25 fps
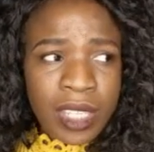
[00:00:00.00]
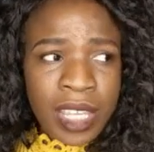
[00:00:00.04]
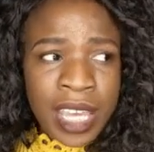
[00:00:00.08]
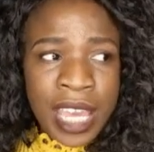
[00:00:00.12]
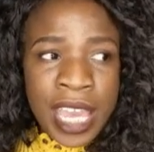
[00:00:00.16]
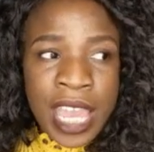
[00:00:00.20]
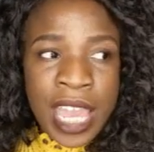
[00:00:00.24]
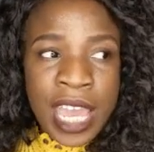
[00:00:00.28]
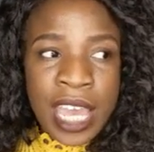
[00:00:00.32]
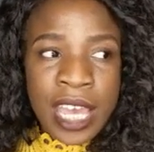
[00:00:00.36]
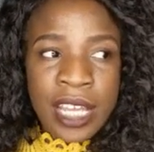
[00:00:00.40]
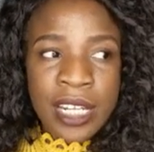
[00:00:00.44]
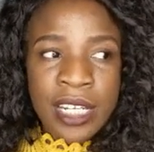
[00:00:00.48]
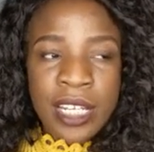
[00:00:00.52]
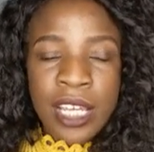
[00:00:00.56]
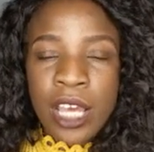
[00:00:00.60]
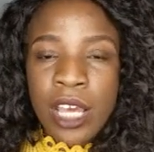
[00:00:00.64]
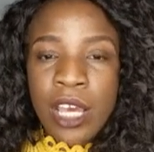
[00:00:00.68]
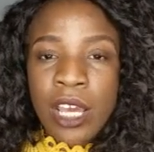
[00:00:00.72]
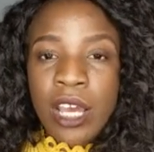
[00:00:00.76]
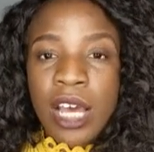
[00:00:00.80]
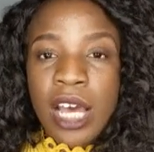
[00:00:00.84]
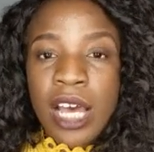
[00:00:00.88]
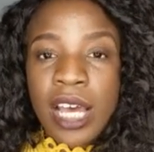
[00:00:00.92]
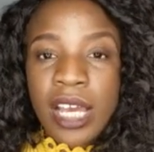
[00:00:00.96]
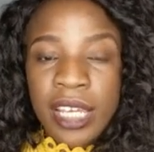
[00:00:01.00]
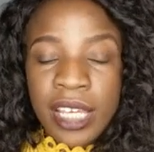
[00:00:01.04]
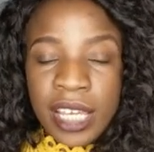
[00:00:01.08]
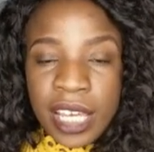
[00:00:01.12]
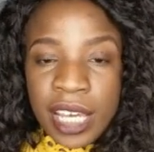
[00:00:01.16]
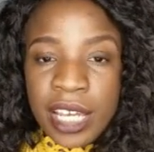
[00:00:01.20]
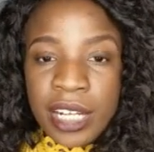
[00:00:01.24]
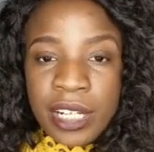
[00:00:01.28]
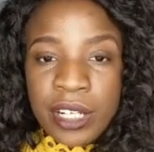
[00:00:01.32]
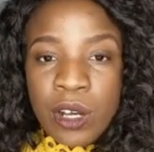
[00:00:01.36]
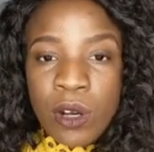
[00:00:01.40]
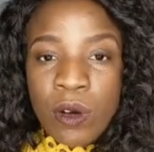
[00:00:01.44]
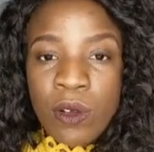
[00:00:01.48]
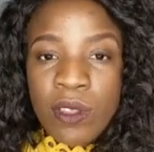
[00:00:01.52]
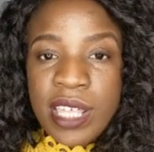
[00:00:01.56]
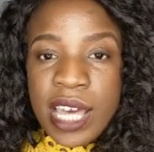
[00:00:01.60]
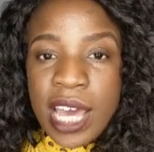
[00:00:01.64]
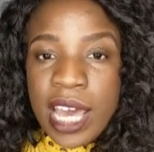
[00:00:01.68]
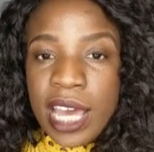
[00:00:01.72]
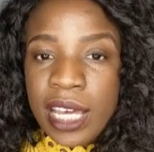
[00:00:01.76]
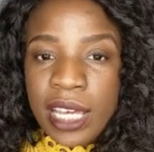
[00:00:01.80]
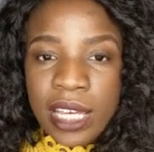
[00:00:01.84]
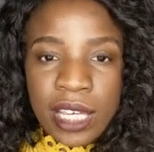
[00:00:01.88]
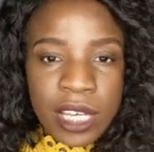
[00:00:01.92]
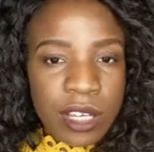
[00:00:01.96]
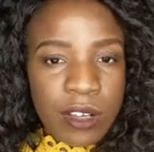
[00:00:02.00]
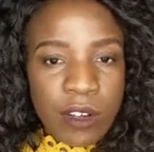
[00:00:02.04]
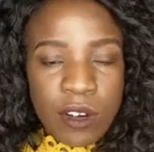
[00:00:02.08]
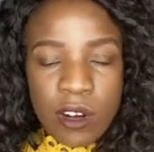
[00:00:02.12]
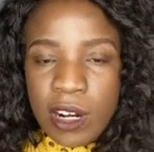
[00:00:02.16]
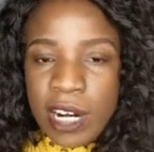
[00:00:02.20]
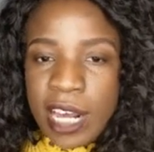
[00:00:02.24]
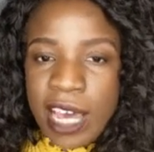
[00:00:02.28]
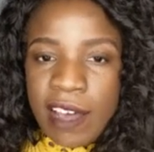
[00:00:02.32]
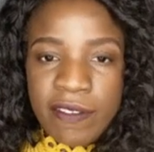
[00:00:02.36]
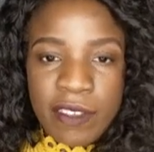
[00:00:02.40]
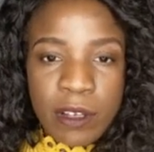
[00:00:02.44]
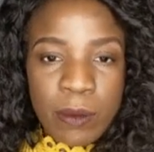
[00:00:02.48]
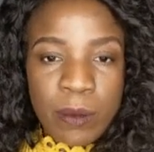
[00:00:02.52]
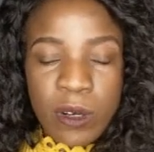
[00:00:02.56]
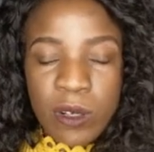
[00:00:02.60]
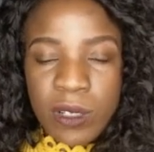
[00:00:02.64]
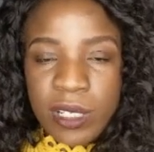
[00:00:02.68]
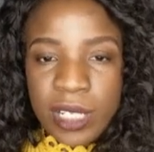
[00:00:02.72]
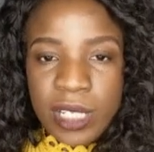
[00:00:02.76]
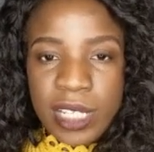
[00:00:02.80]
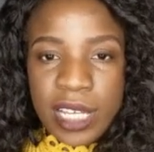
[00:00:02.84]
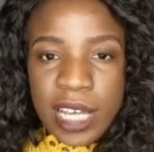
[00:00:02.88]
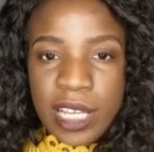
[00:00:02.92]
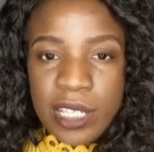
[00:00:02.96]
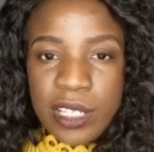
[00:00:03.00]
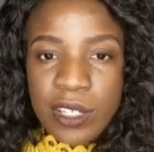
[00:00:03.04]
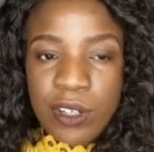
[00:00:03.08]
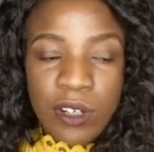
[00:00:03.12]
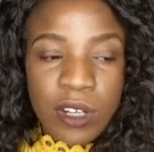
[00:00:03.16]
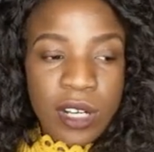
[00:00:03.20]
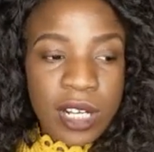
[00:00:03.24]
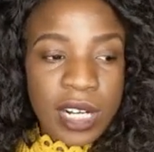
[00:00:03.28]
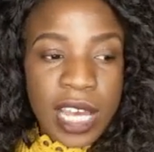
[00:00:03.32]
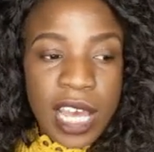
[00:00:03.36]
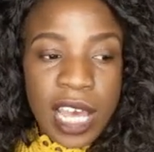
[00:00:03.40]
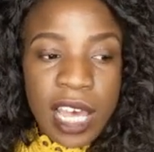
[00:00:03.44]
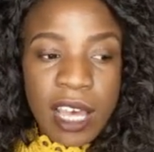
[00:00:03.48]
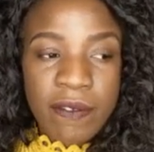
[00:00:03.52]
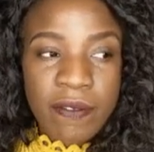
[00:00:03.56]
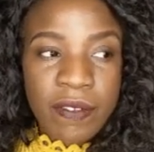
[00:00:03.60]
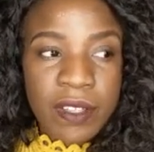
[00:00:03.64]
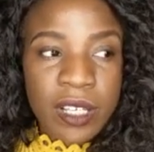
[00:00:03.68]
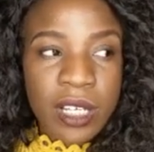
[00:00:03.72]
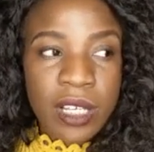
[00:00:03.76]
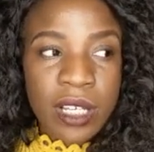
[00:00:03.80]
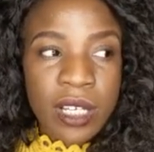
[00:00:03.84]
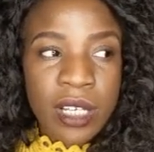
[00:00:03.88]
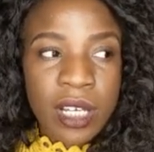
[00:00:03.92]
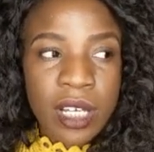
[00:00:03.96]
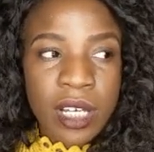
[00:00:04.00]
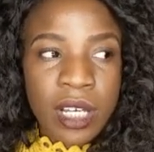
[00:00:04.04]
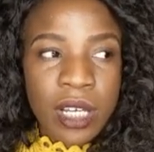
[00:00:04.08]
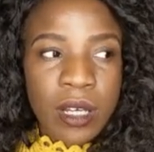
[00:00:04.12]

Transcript: And again, know that you're going to have to multitask. You're going to have to